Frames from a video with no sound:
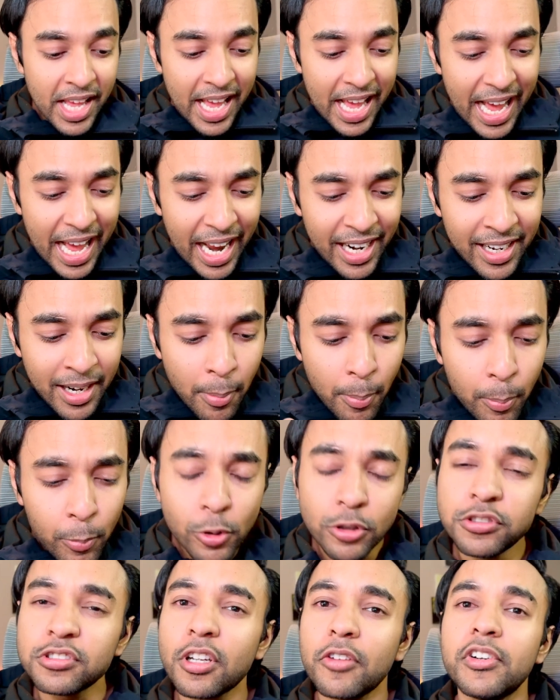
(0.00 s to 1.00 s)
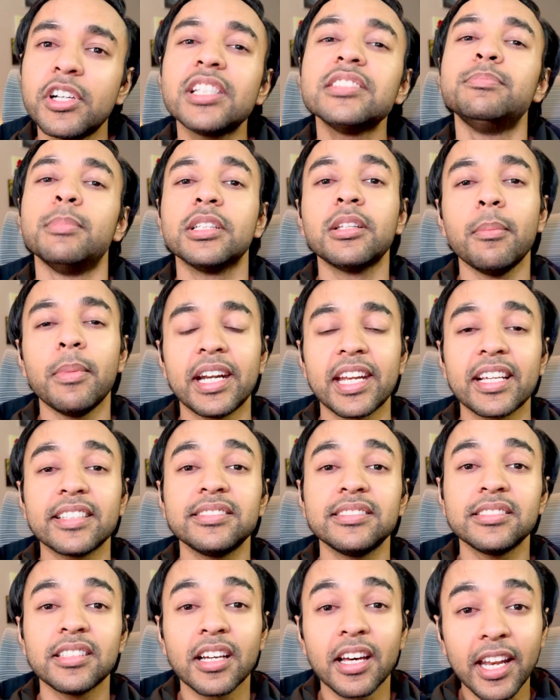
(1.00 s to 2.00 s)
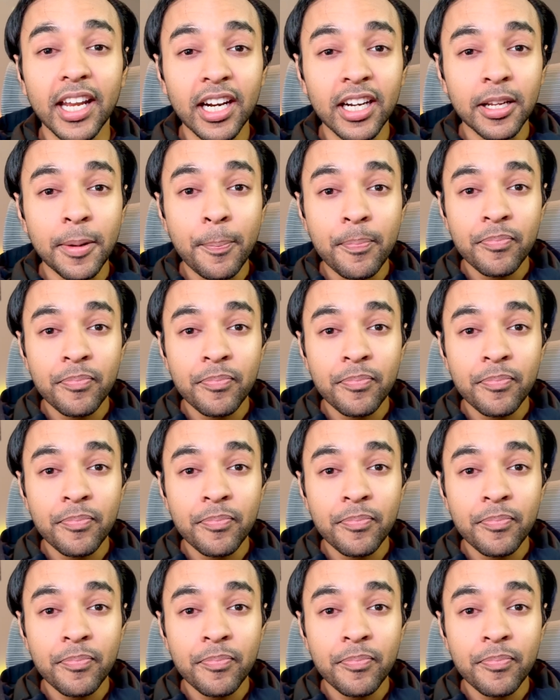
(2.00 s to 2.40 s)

And most of it is mathematics, correct?